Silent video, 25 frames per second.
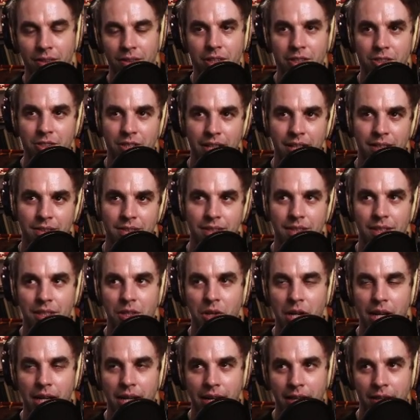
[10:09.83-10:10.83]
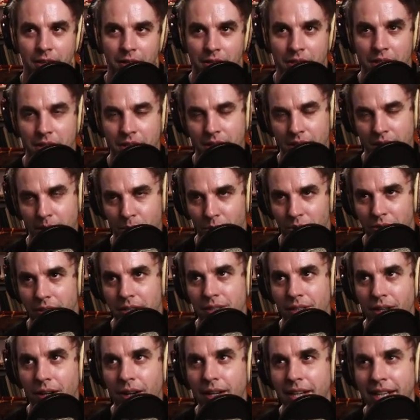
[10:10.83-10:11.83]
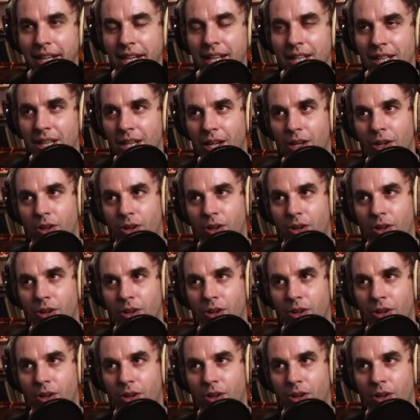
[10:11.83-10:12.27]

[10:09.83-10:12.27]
good chance that you can either double Atari